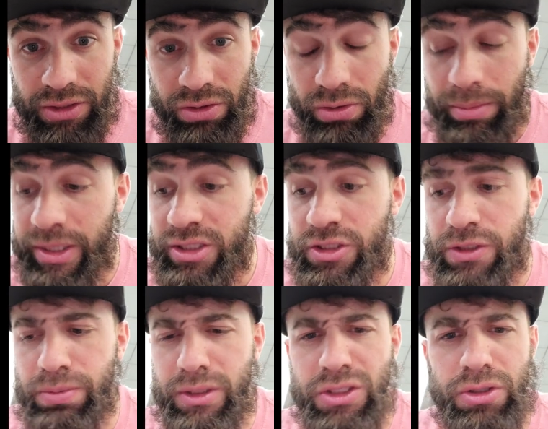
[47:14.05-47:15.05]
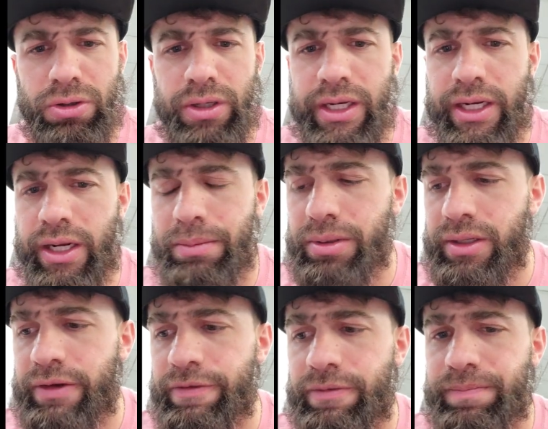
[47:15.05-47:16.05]
It normally just runs Hurricane, I
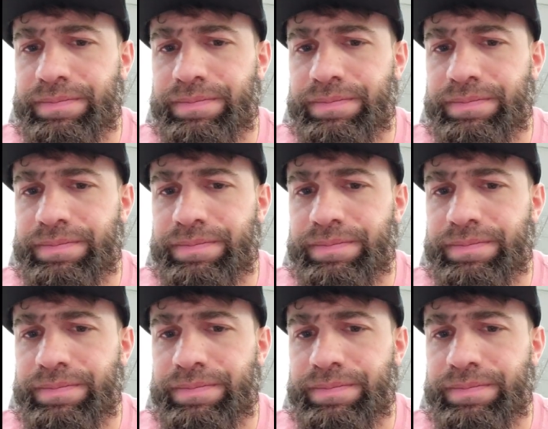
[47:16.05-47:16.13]
believe.